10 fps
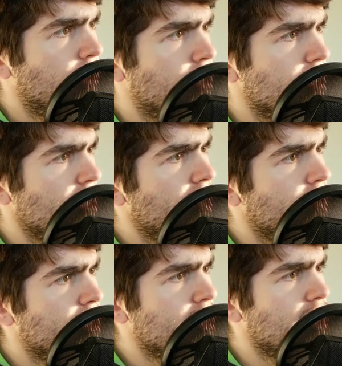state of the
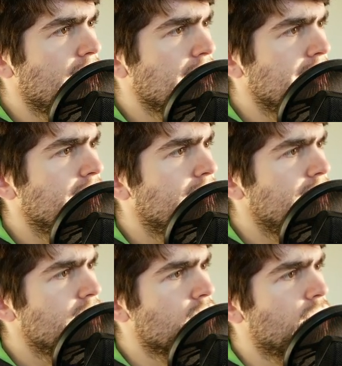stack
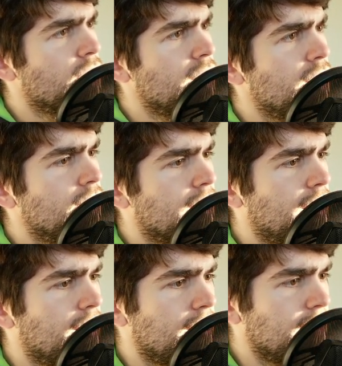is currently looking
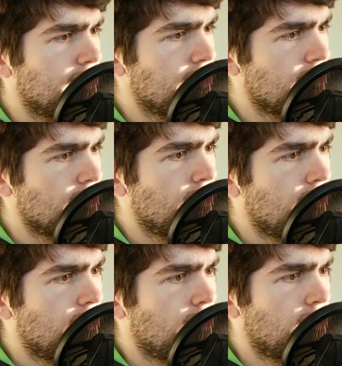like this.
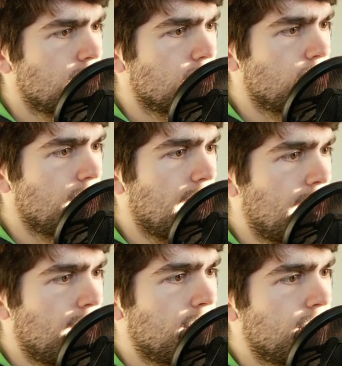So we
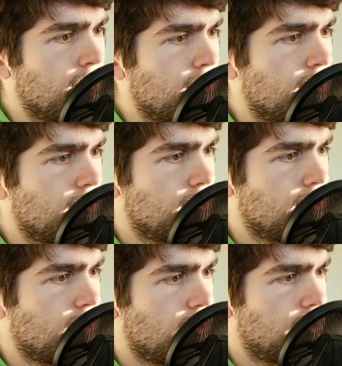have
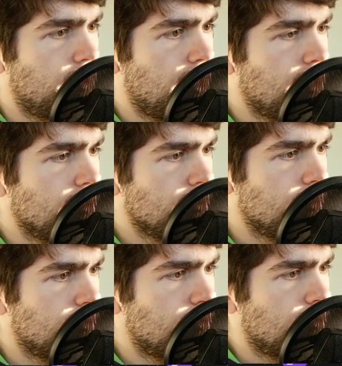data,
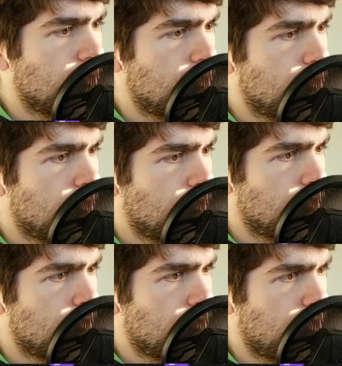
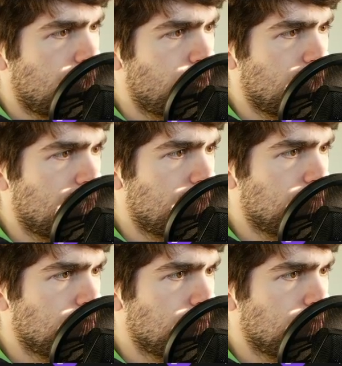and we have